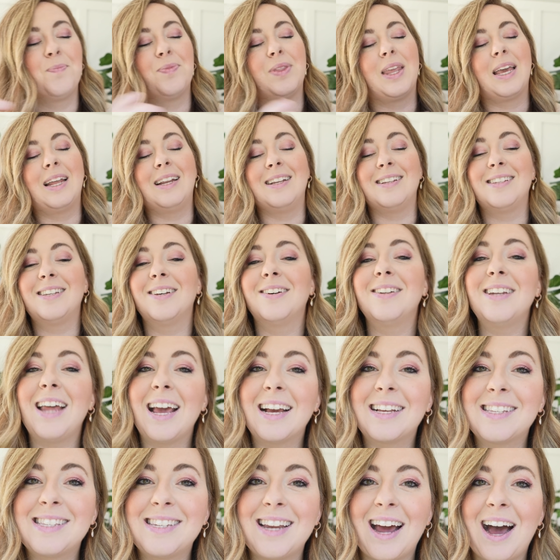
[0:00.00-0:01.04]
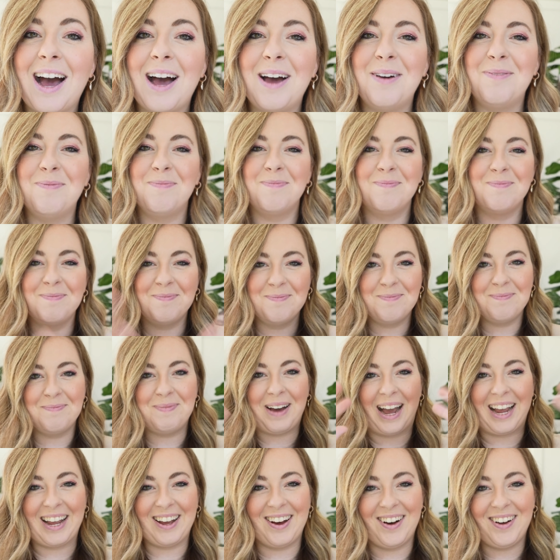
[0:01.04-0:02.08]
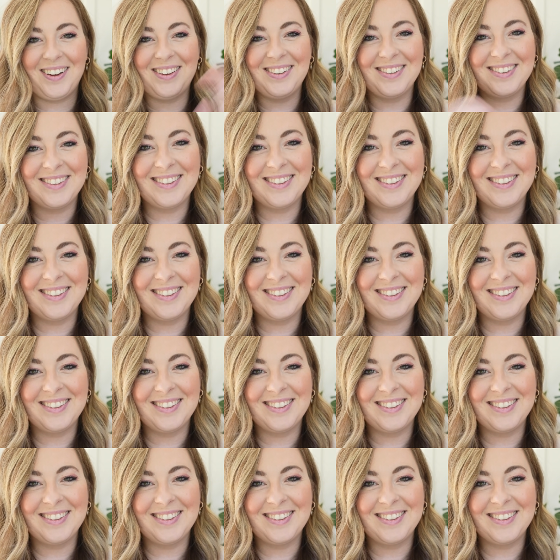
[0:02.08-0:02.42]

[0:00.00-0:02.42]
And until next time, bye y'all.